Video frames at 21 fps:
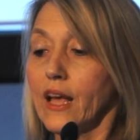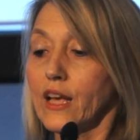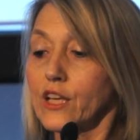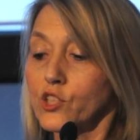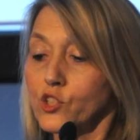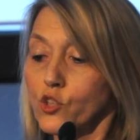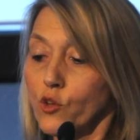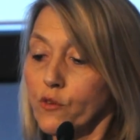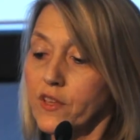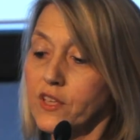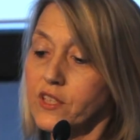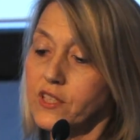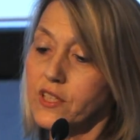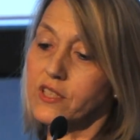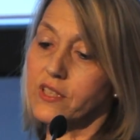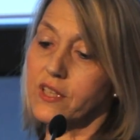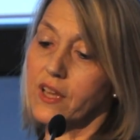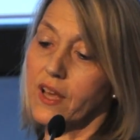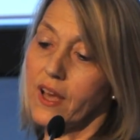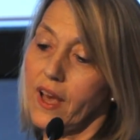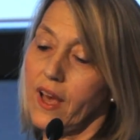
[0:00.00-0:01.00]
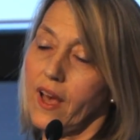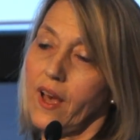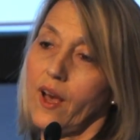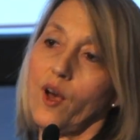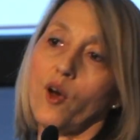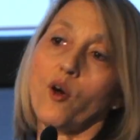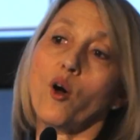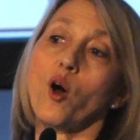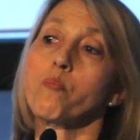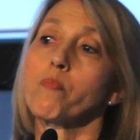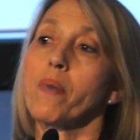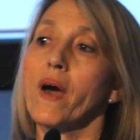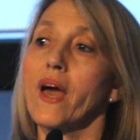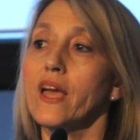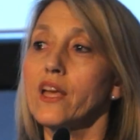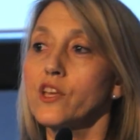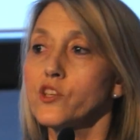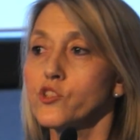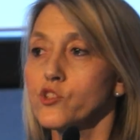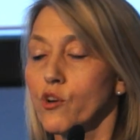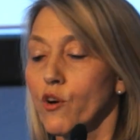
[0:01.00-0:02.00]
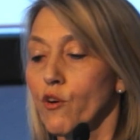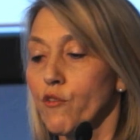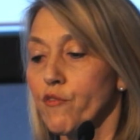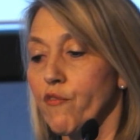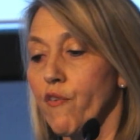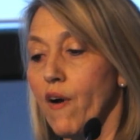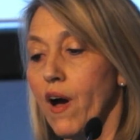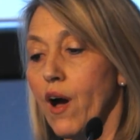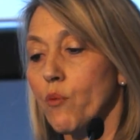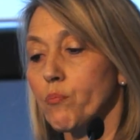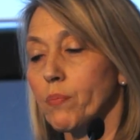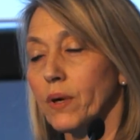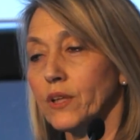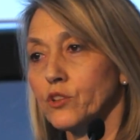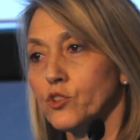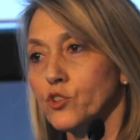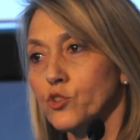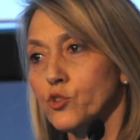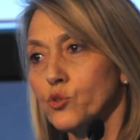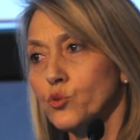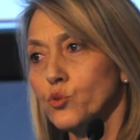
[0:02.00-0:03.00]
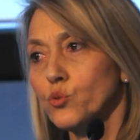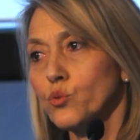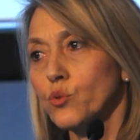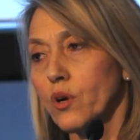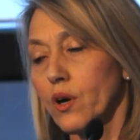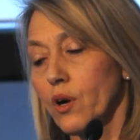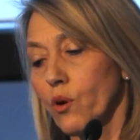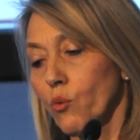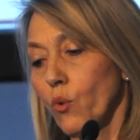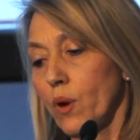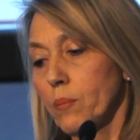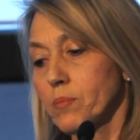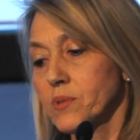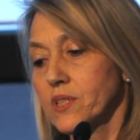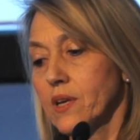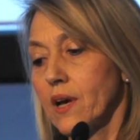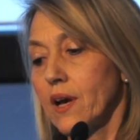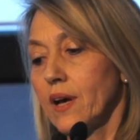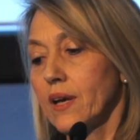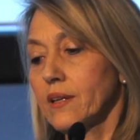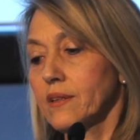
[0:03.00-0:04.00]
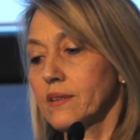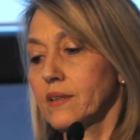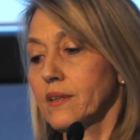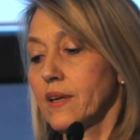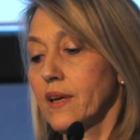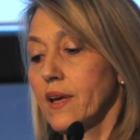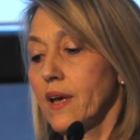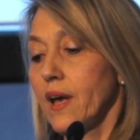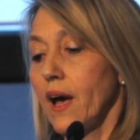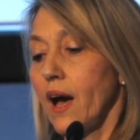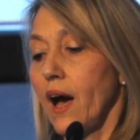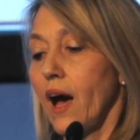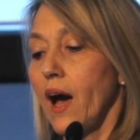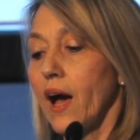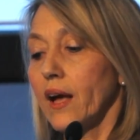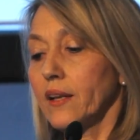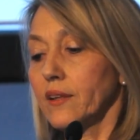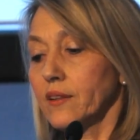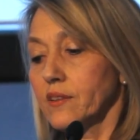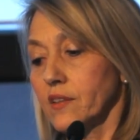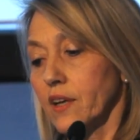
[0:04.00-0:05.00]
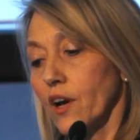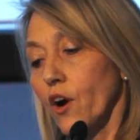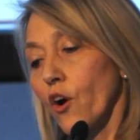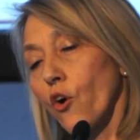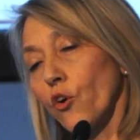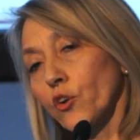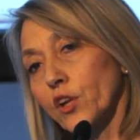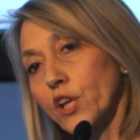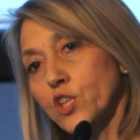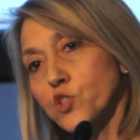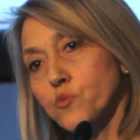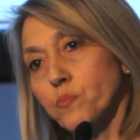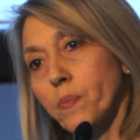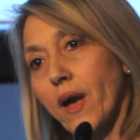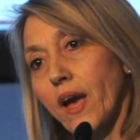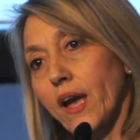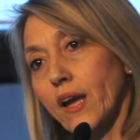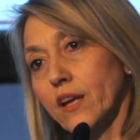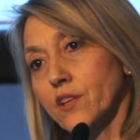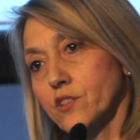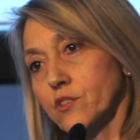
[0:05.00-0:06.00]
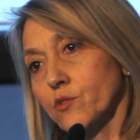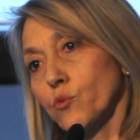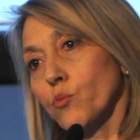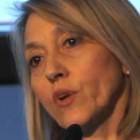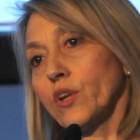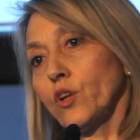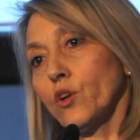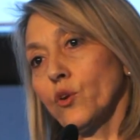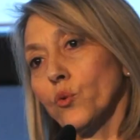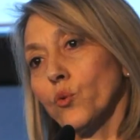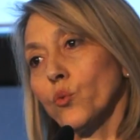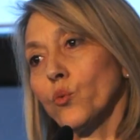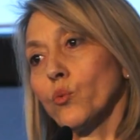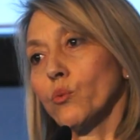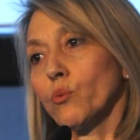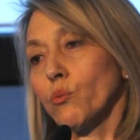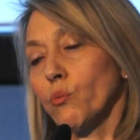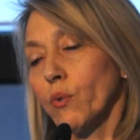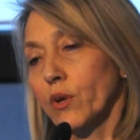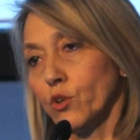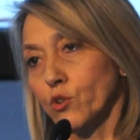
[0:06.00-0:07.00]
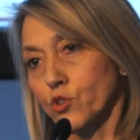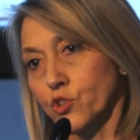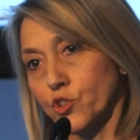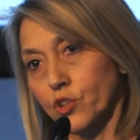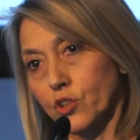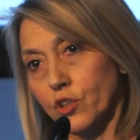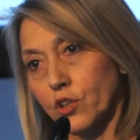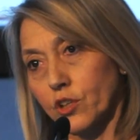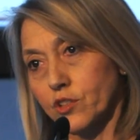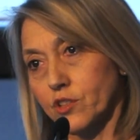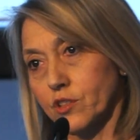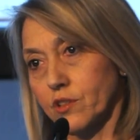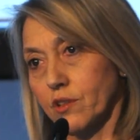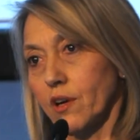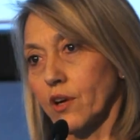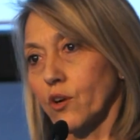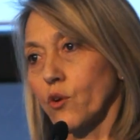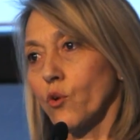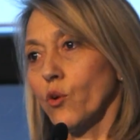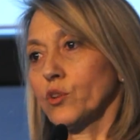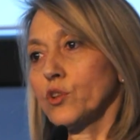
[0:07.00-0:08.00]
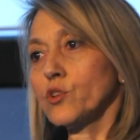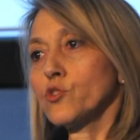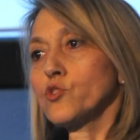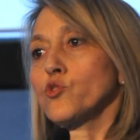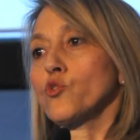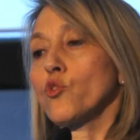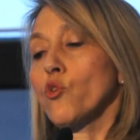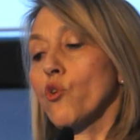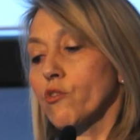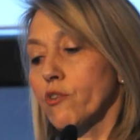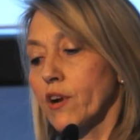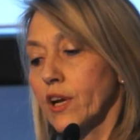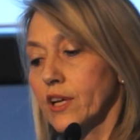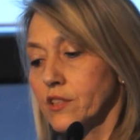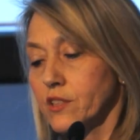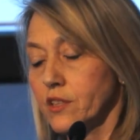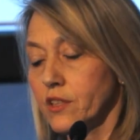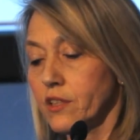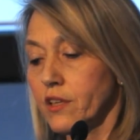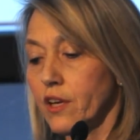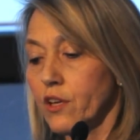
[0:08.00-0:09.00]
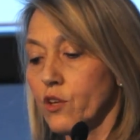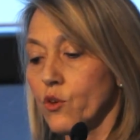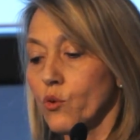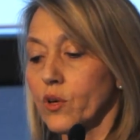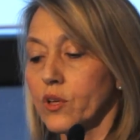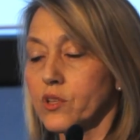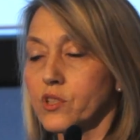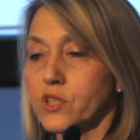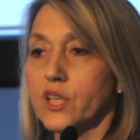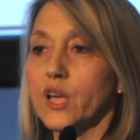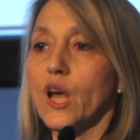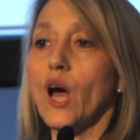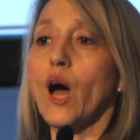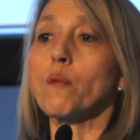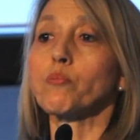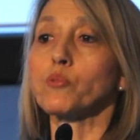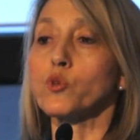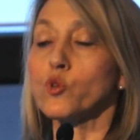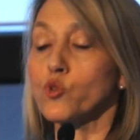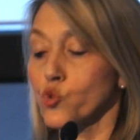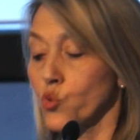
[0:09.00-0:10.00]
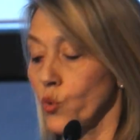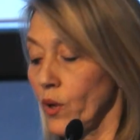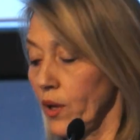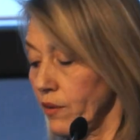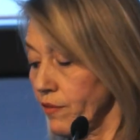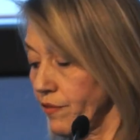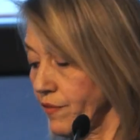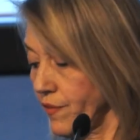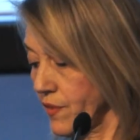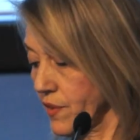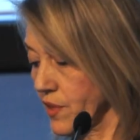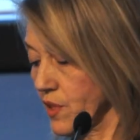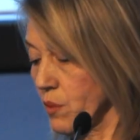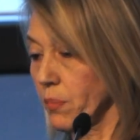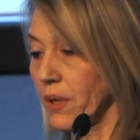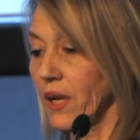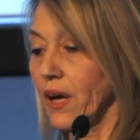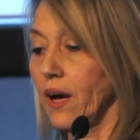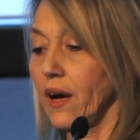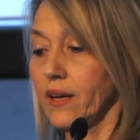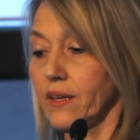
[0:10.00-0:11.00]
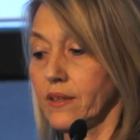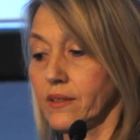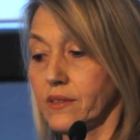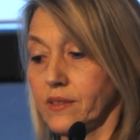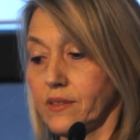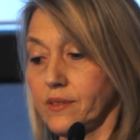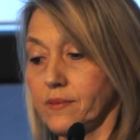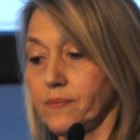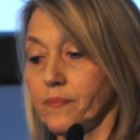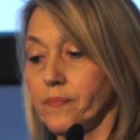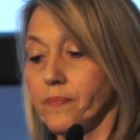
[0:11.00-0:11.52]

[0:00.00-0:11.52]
So this is a page of our Pantou website, and on each page, when you search according to your criteria, you can see up to 12 suppliers.